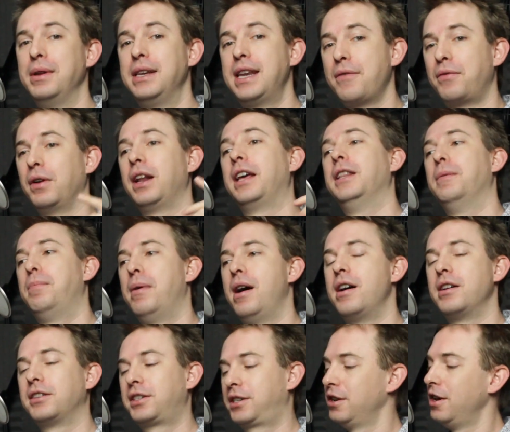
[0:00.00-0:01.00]
but definitely in the
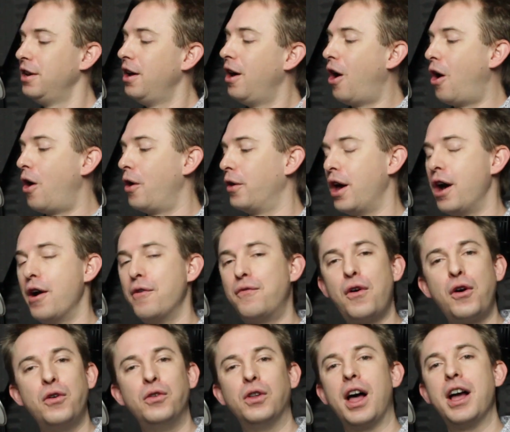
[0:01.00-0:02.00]
past on uh,
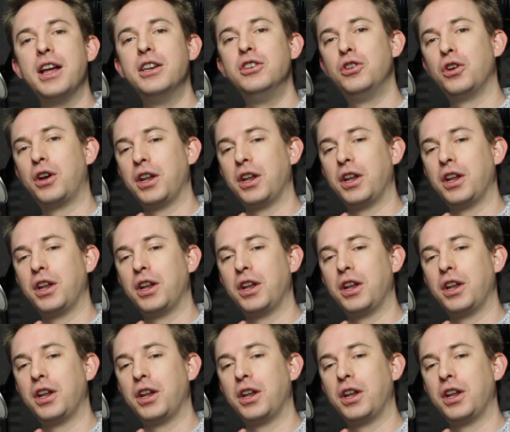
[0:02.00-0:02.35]
phone lines.